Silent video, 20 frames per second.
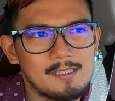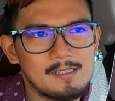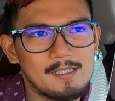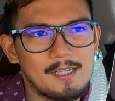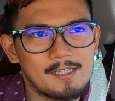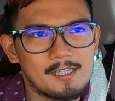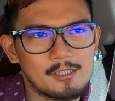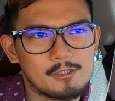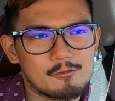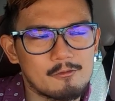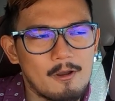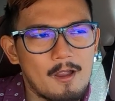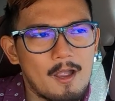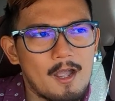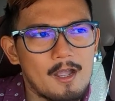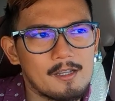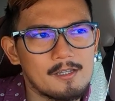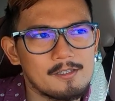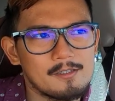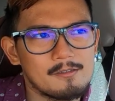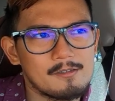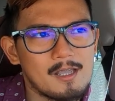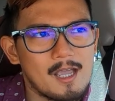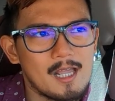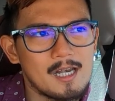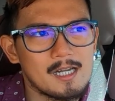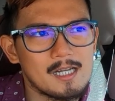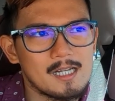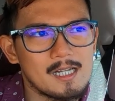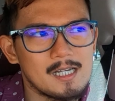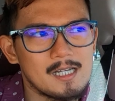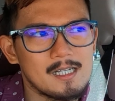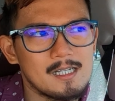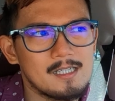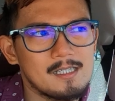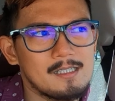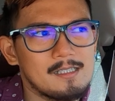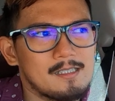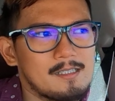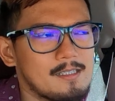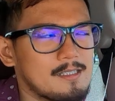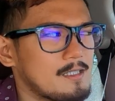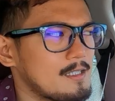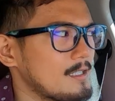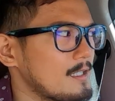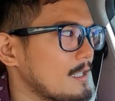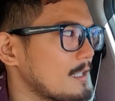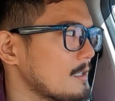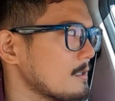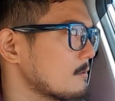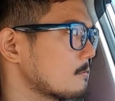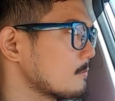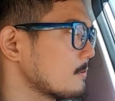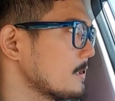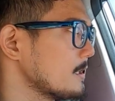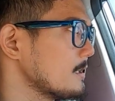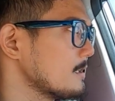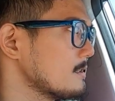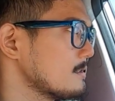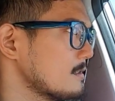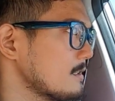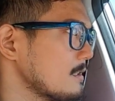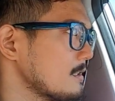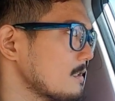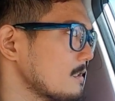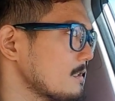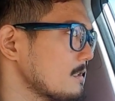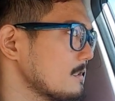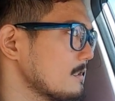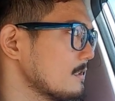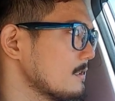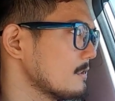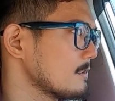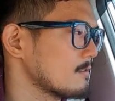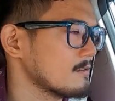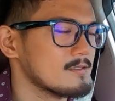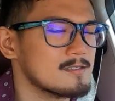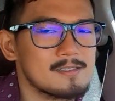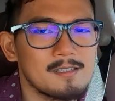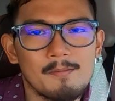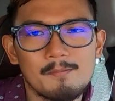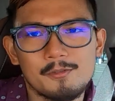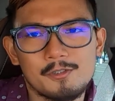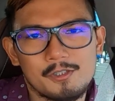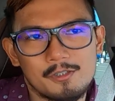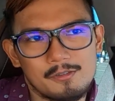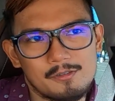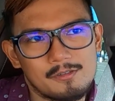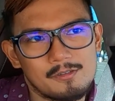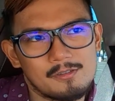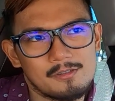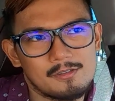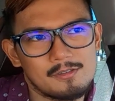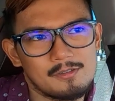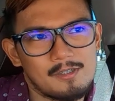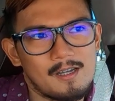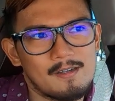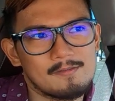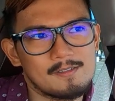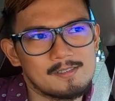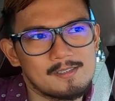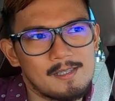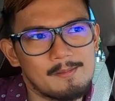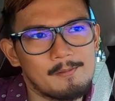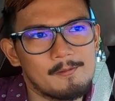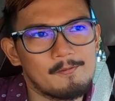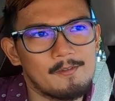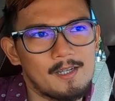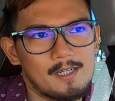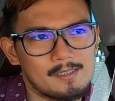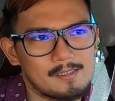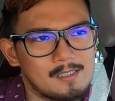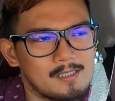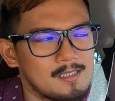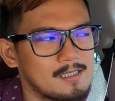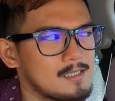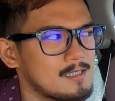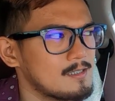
Like a drug, you gotta increase the consumption to have the same effect.